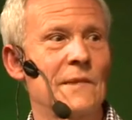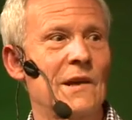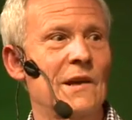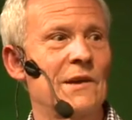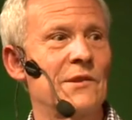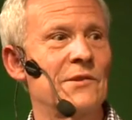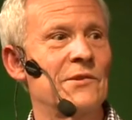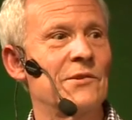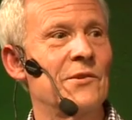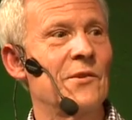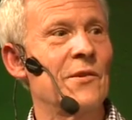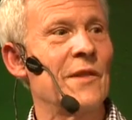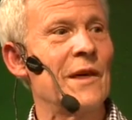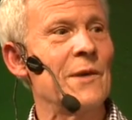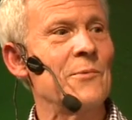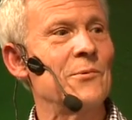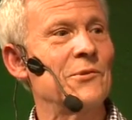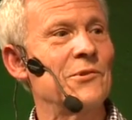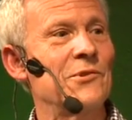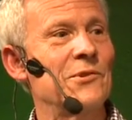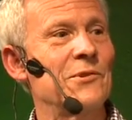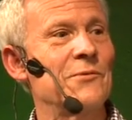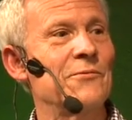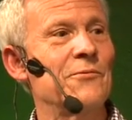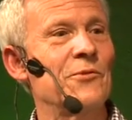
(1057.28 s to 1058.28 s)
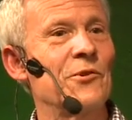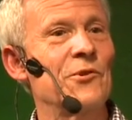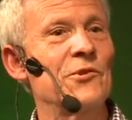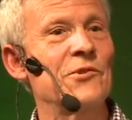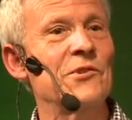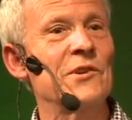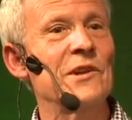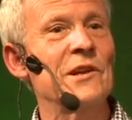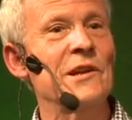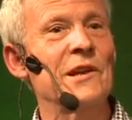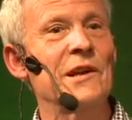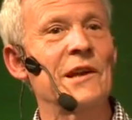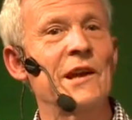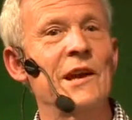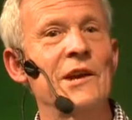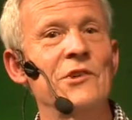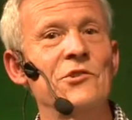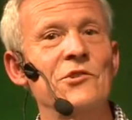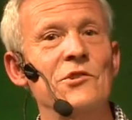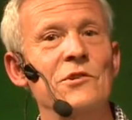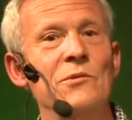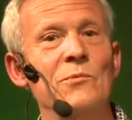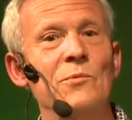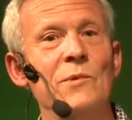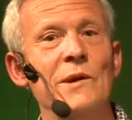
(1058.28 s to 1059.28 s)
So that was the first
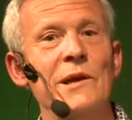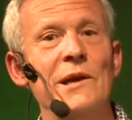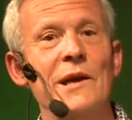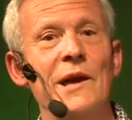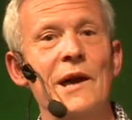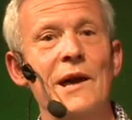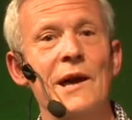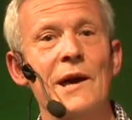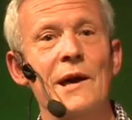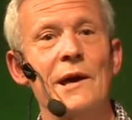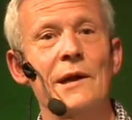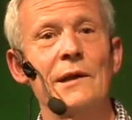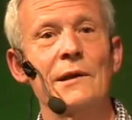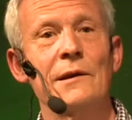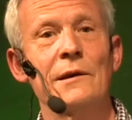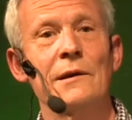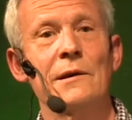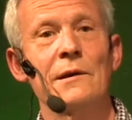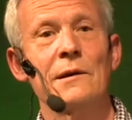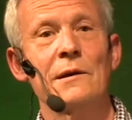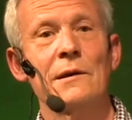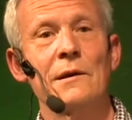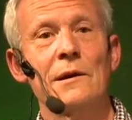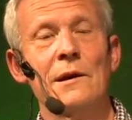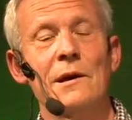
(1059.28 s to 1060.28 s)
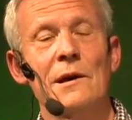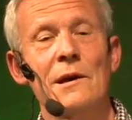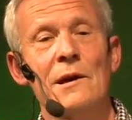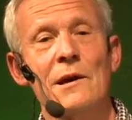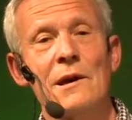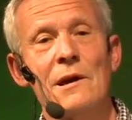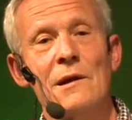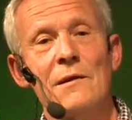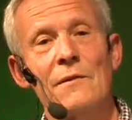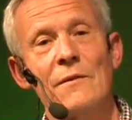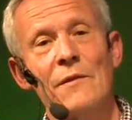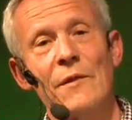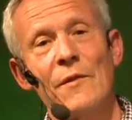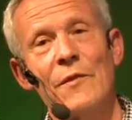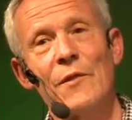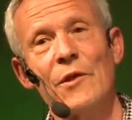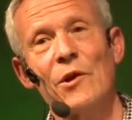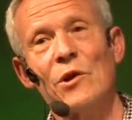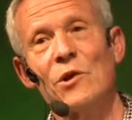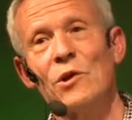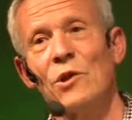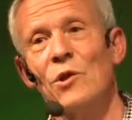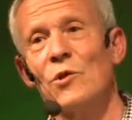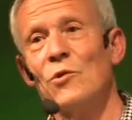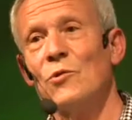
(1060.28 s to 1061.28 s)
indication we had that the
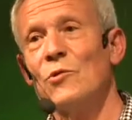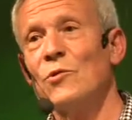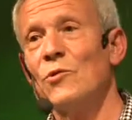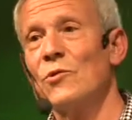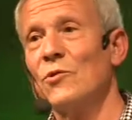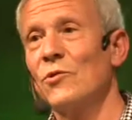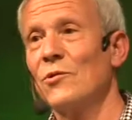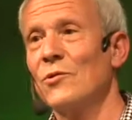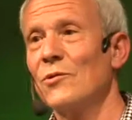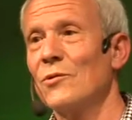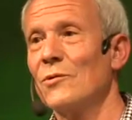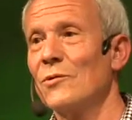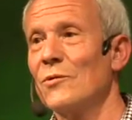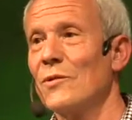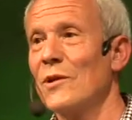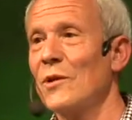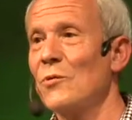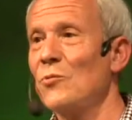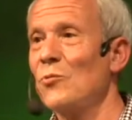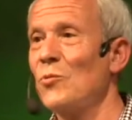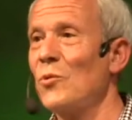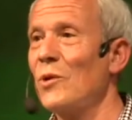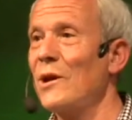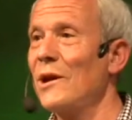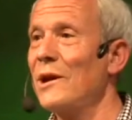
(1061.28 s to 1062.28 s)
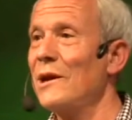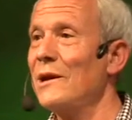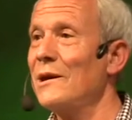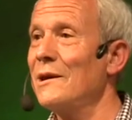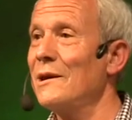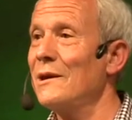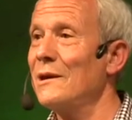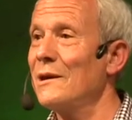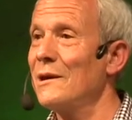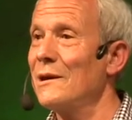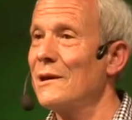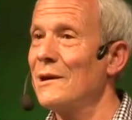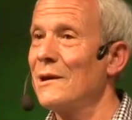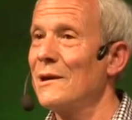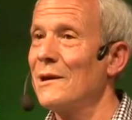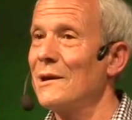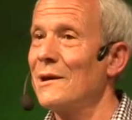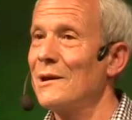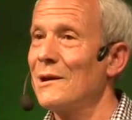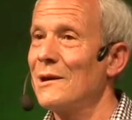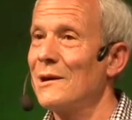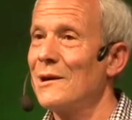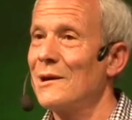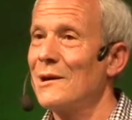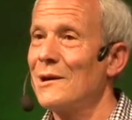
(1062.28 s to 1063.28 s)
clothes that we
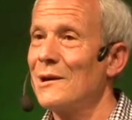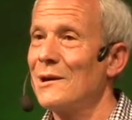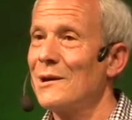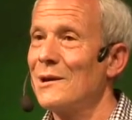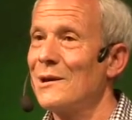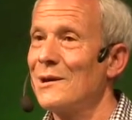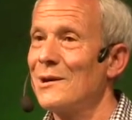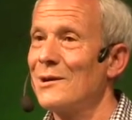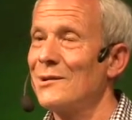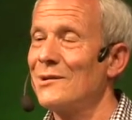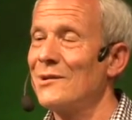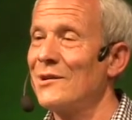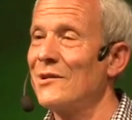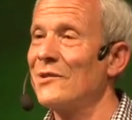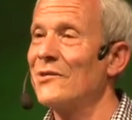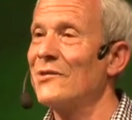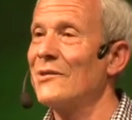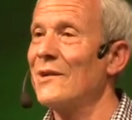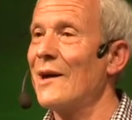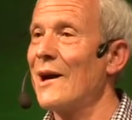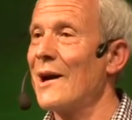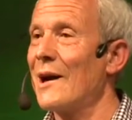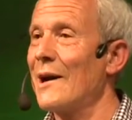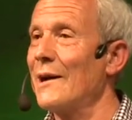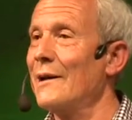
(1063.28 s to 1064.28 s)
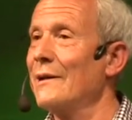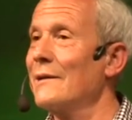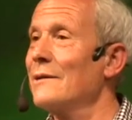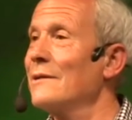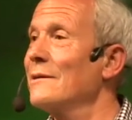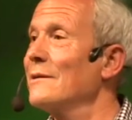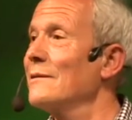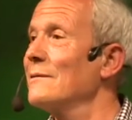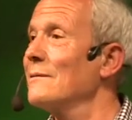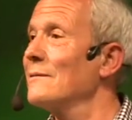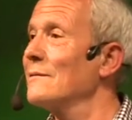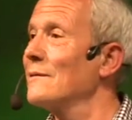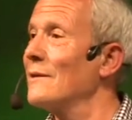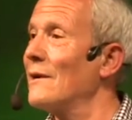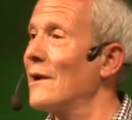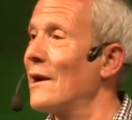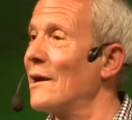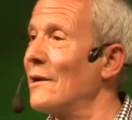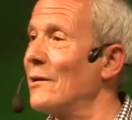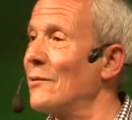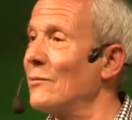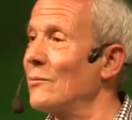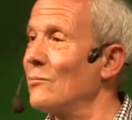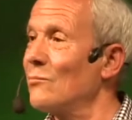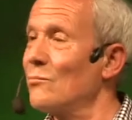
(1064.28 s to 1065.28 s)
designed
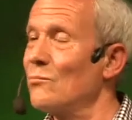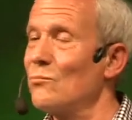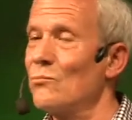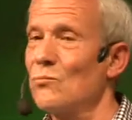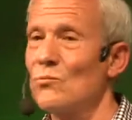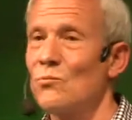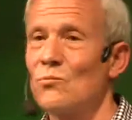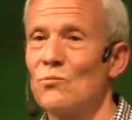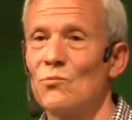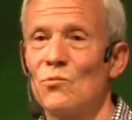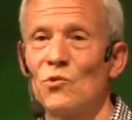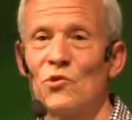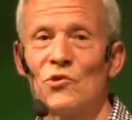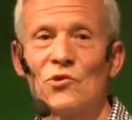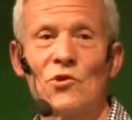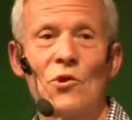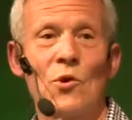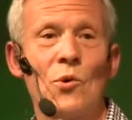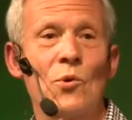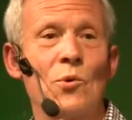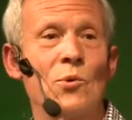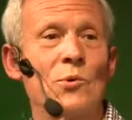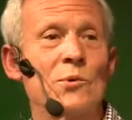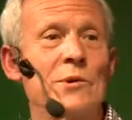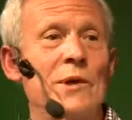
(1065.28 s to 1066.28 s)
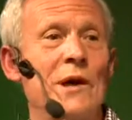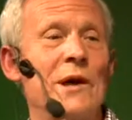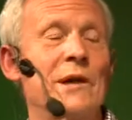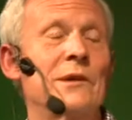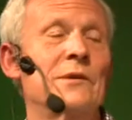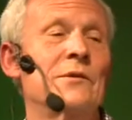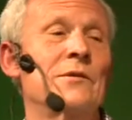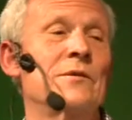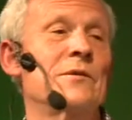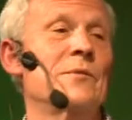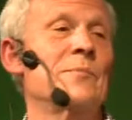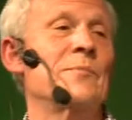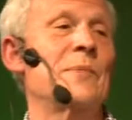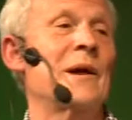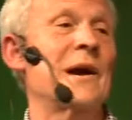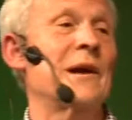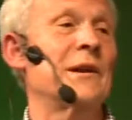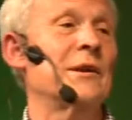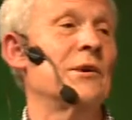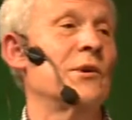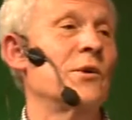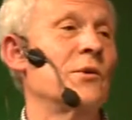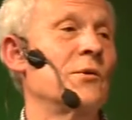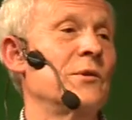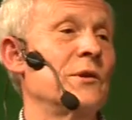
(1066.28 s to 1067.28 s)
and sold under the
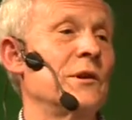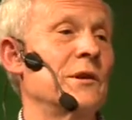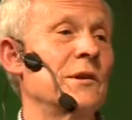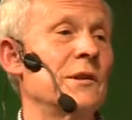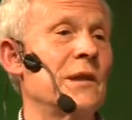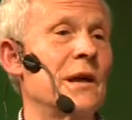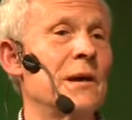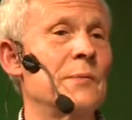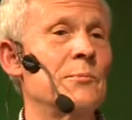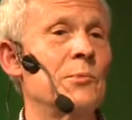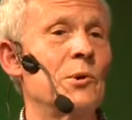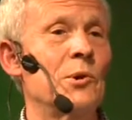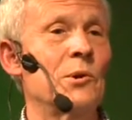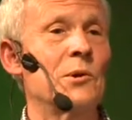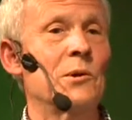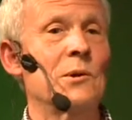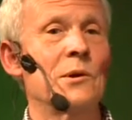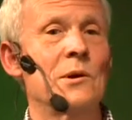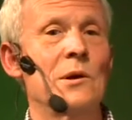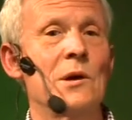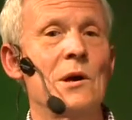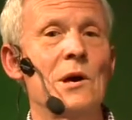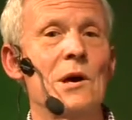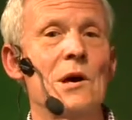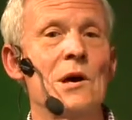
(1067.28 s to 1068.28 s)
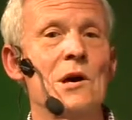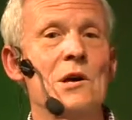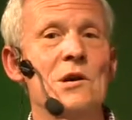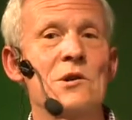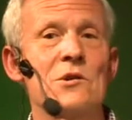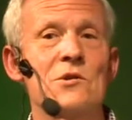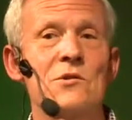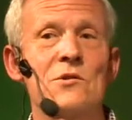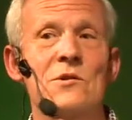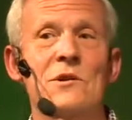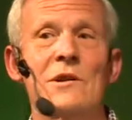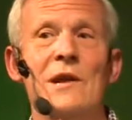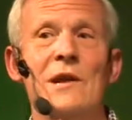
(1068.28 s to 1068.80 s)
Patagonia label could